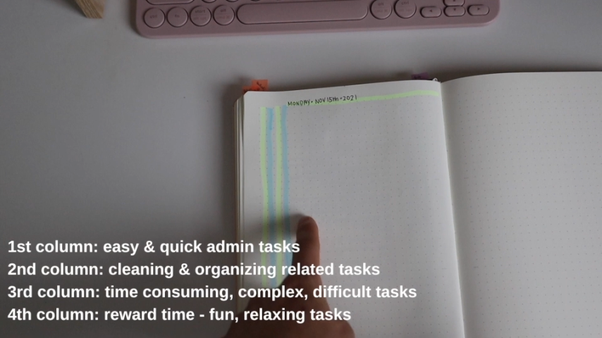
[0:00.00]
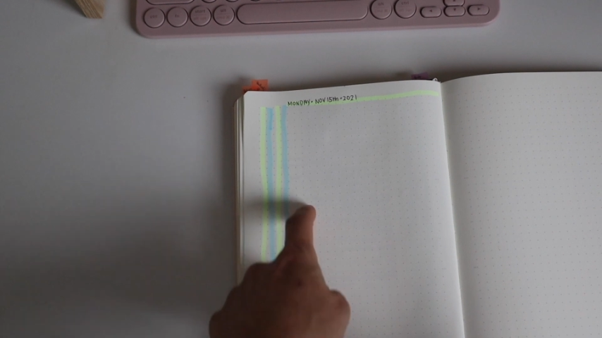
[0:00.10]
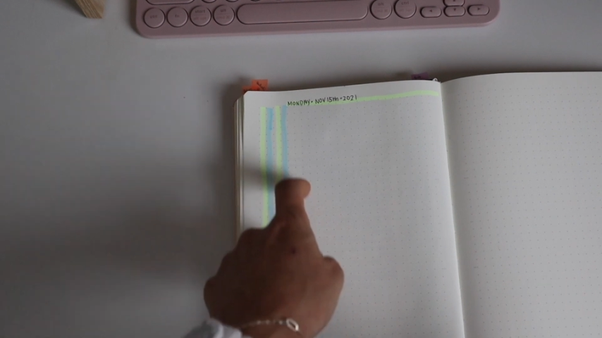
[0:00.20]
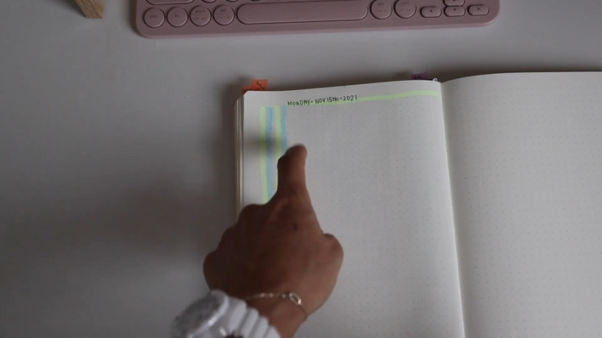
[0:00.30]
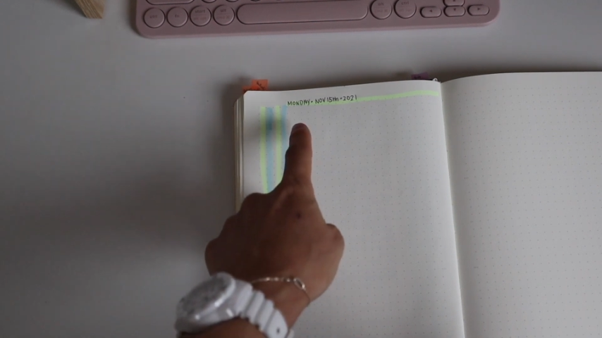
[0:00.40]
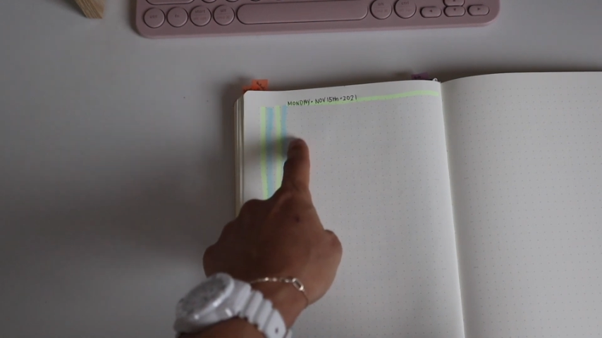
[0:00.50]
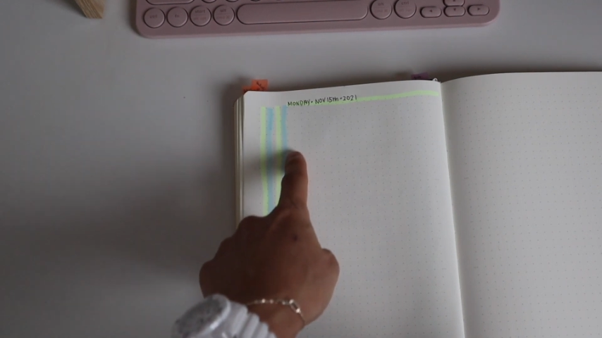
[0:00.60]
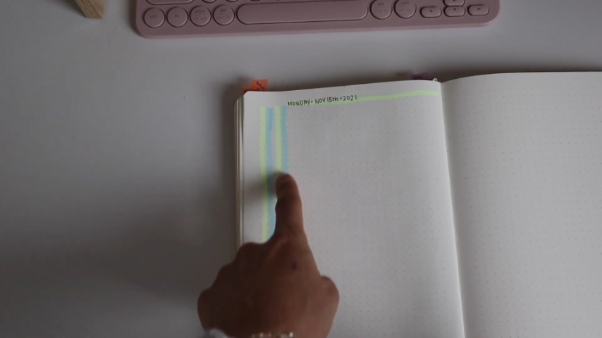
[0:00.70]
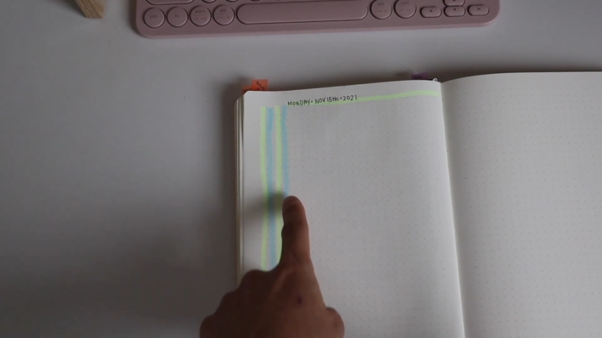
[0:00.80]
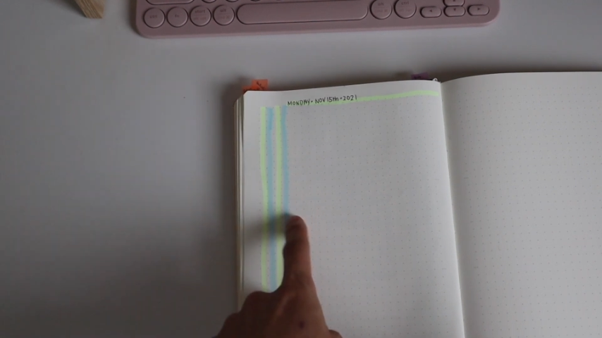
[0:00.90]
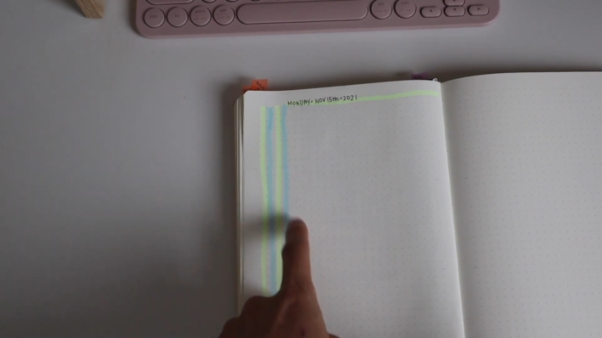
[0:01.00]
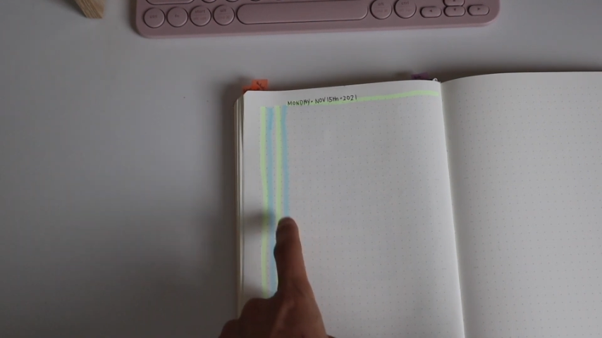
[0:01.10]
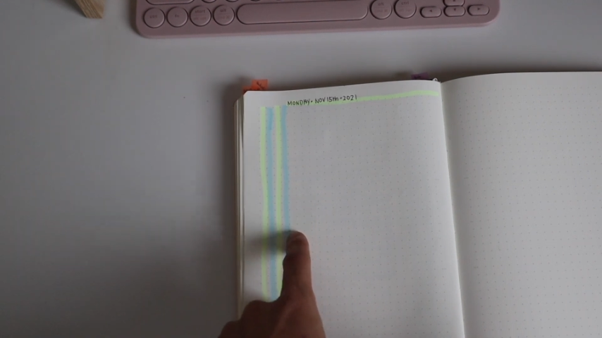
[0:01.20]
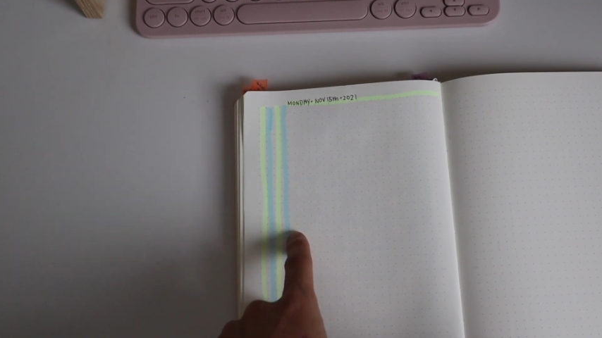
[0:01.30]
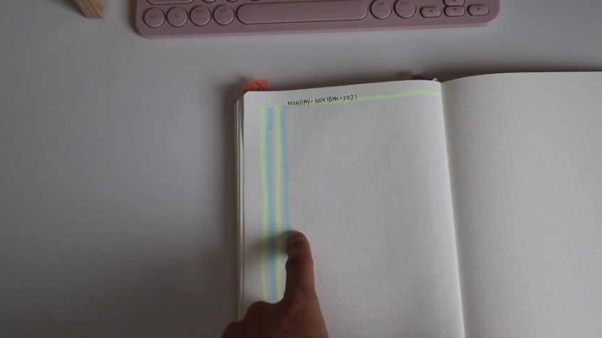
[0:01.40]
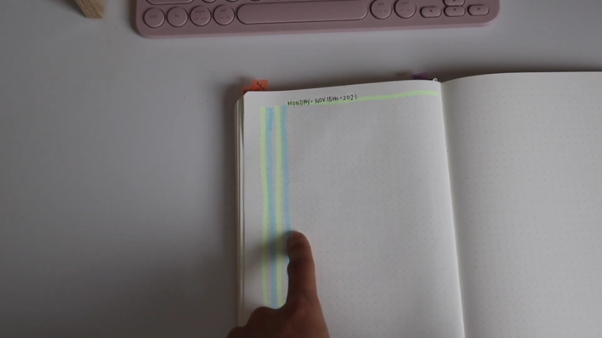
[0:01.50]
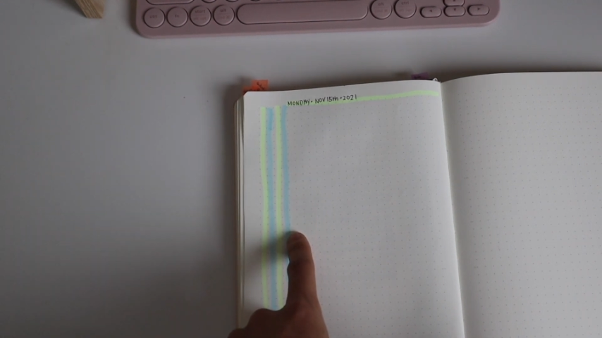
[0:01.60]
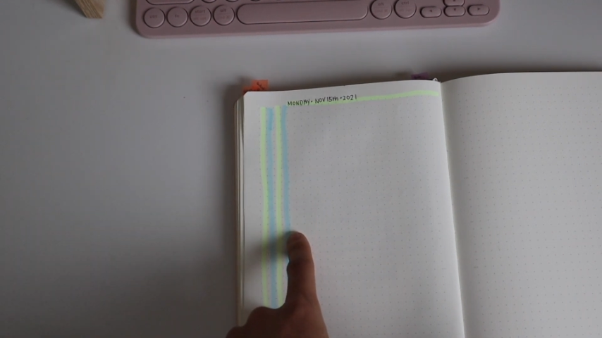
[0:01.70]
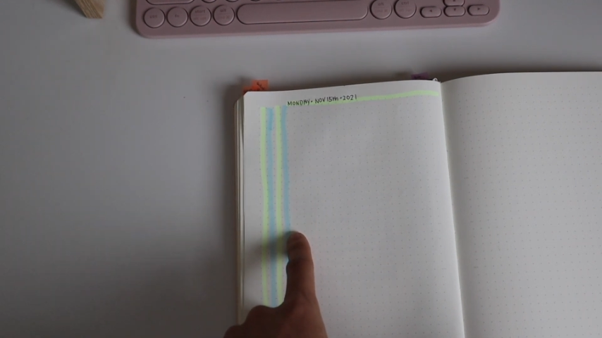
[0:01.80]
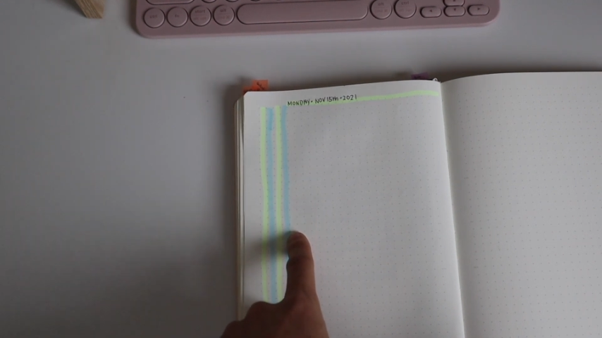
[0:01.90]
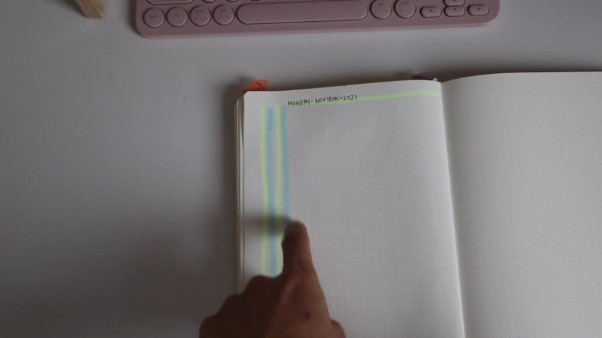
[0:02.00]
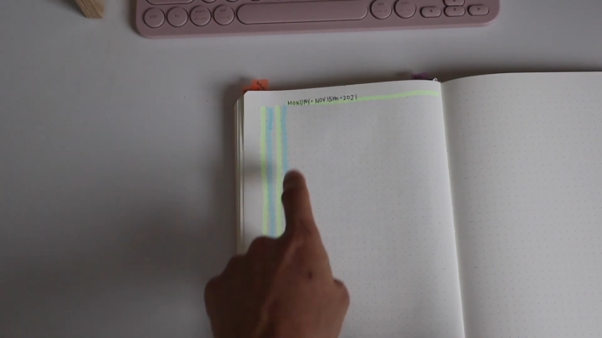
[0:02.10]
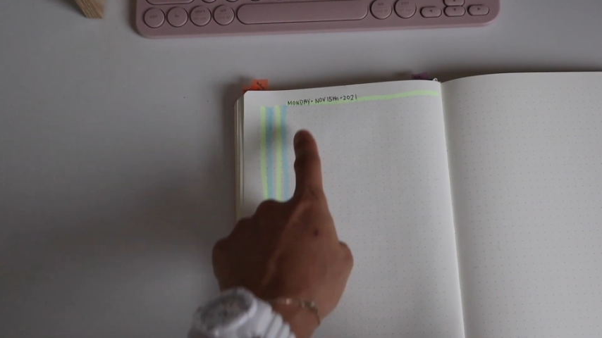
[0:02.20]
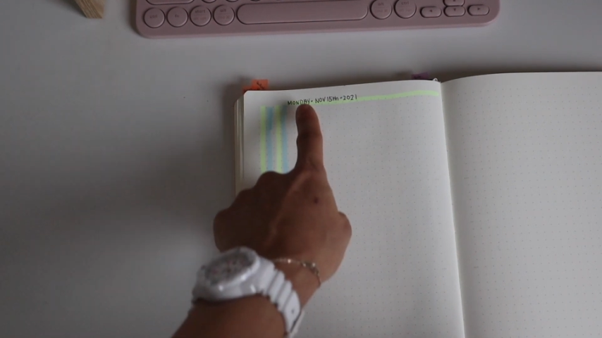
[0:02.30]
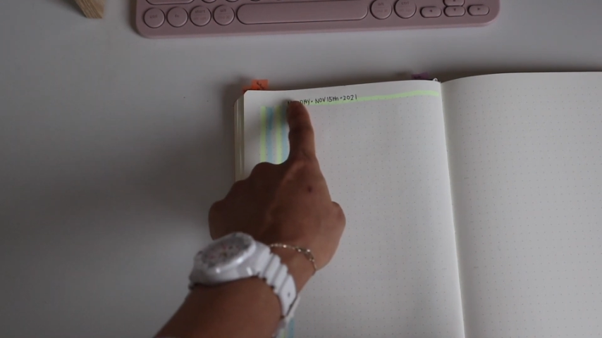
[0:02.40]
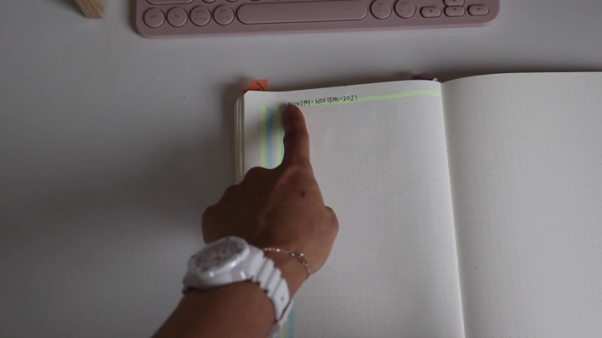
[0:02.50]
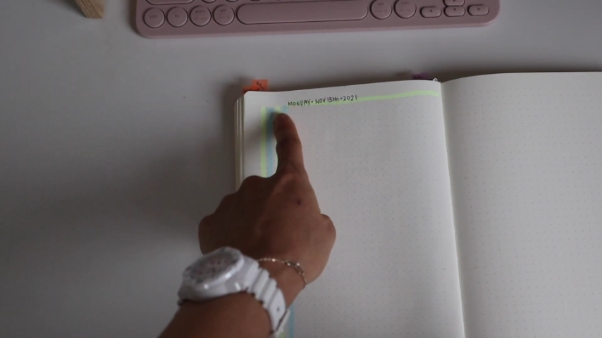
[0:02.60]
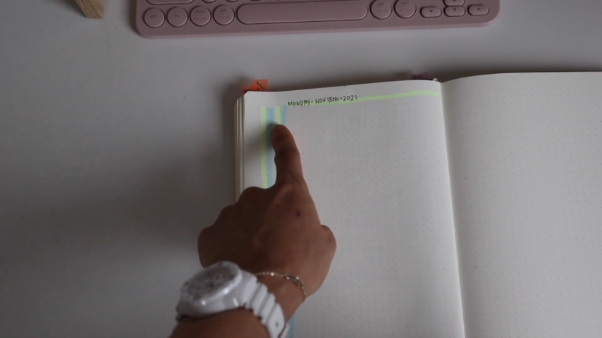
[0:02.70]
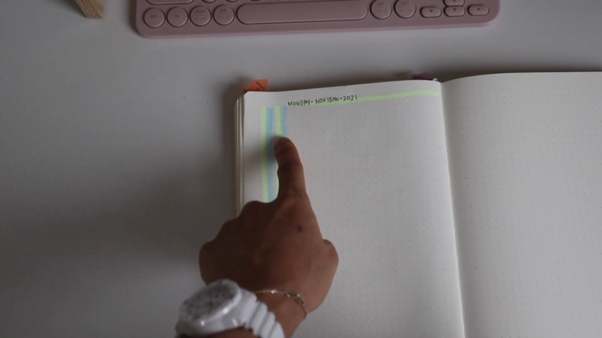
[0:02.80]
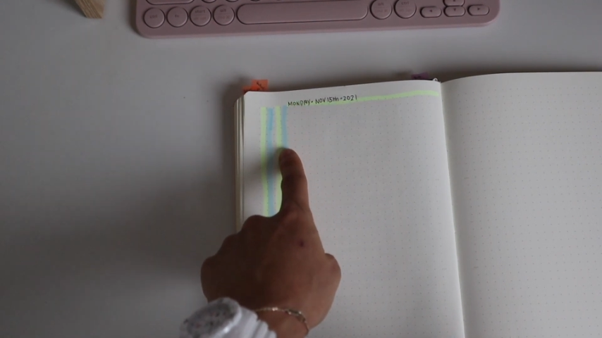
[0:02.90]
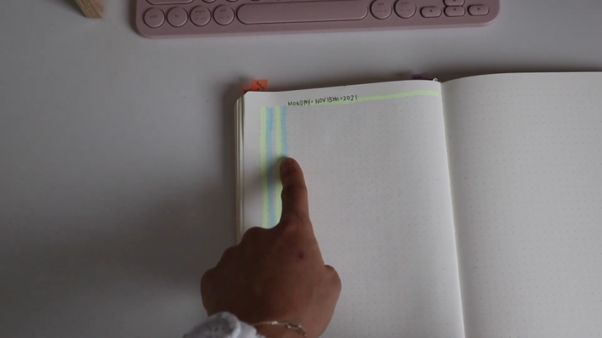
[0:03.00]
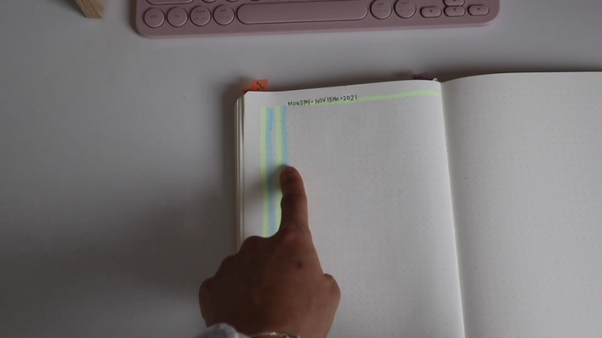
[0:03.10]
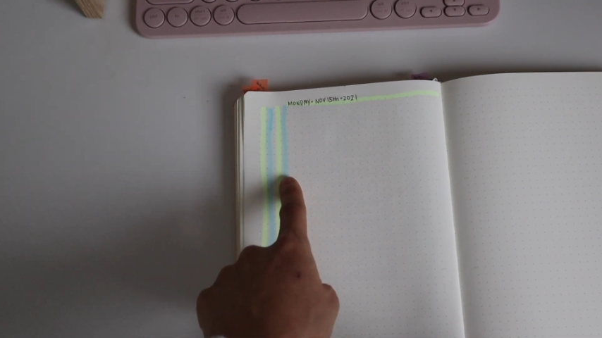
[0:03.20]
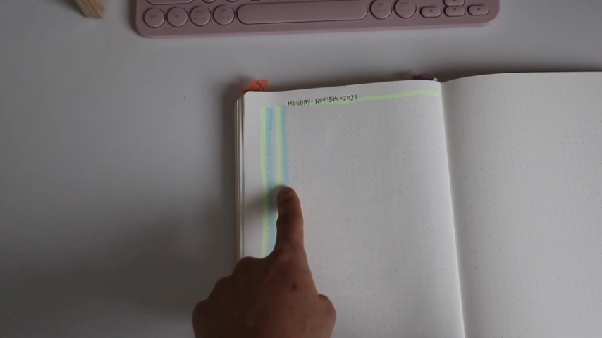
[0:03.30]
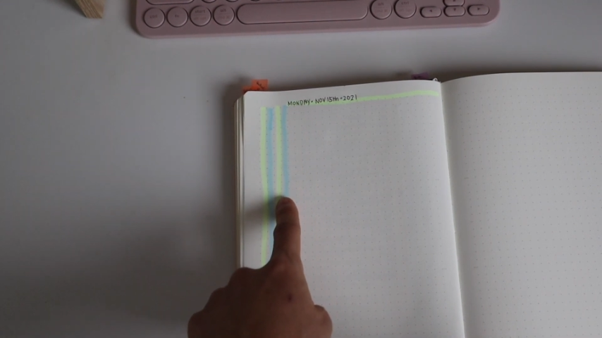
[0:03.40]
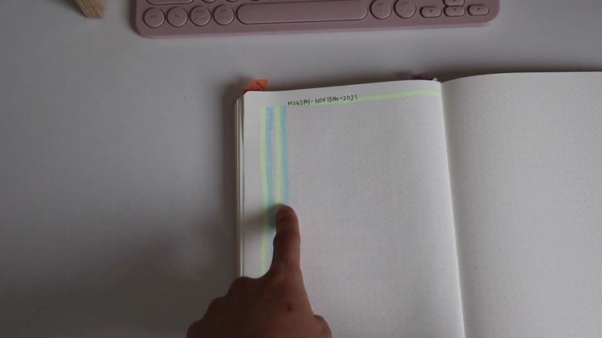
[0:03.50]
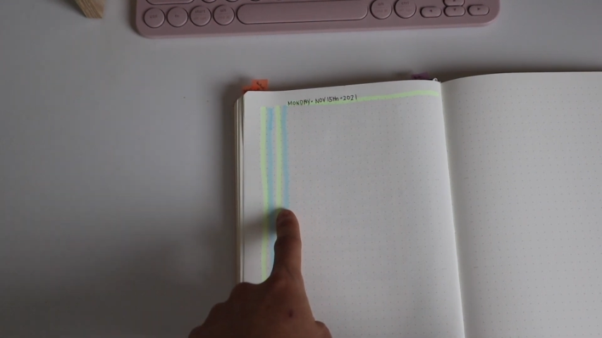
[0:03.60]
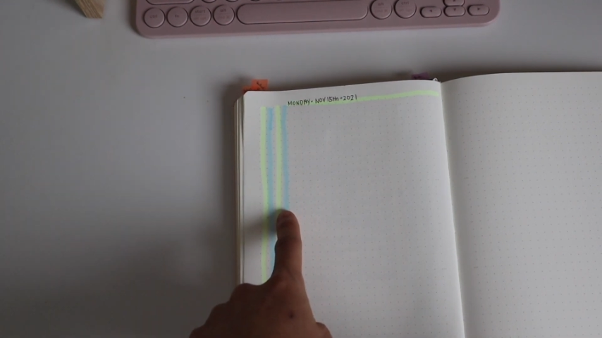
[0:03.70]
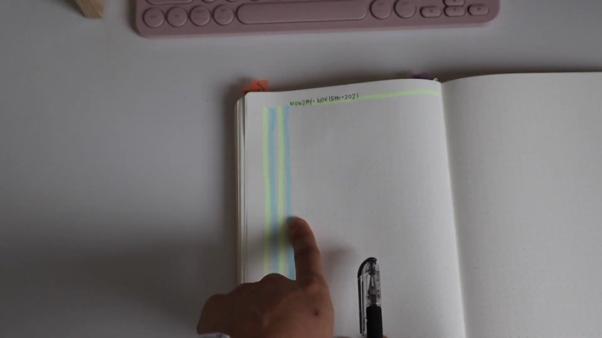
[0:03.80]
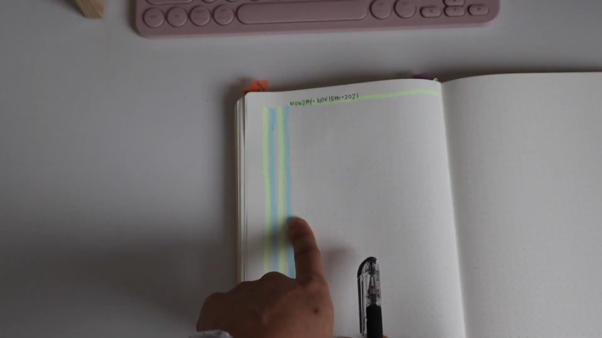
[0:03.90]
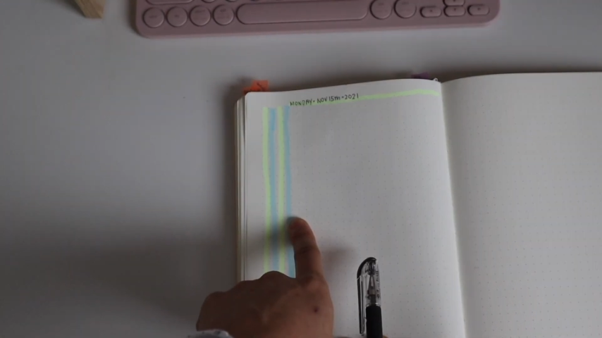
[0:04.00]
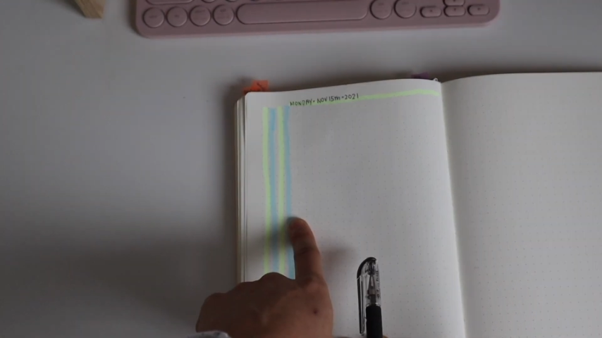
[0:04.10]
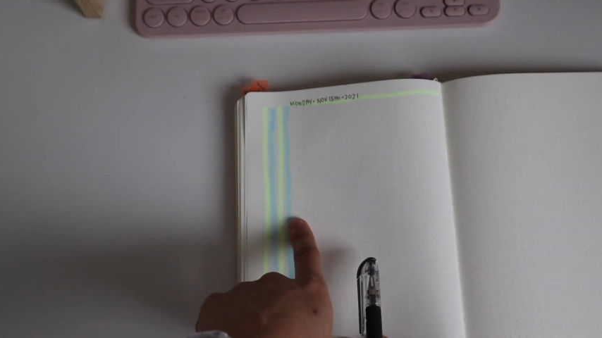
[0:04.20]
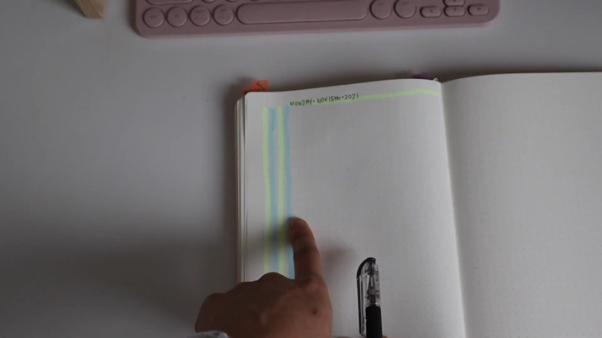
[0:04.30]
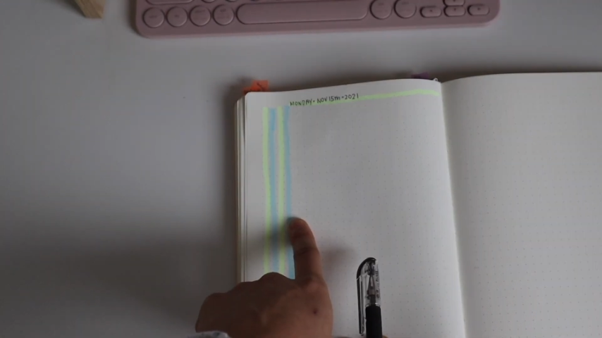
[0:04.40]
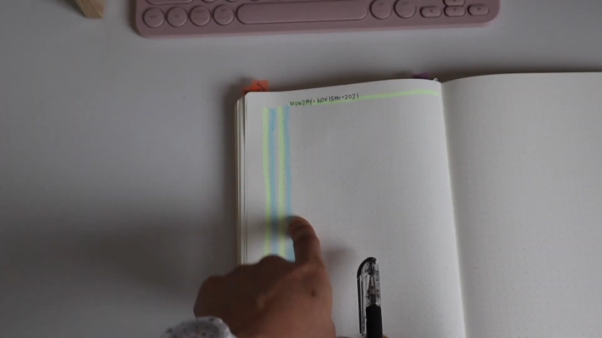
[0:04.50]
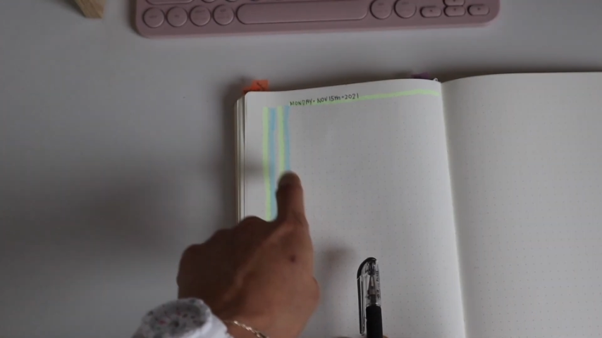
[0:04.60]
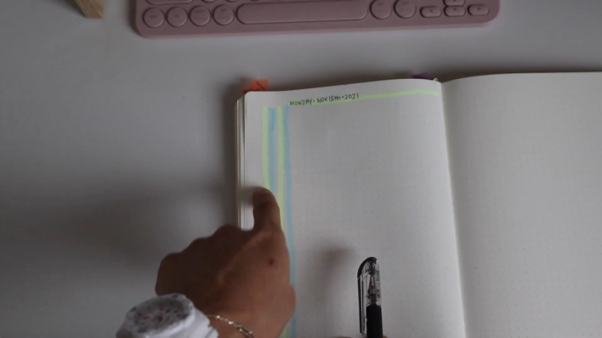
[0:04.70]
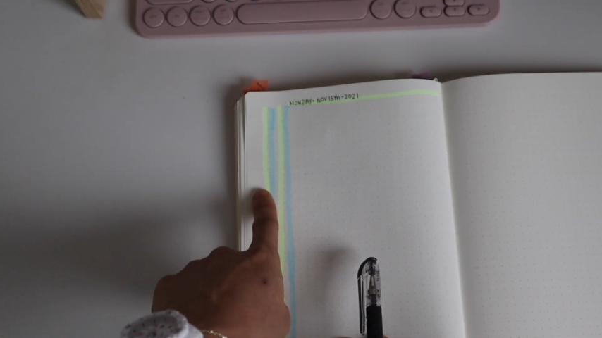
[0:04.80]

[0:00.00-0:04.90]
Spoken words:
Nobody's mouth can be seen.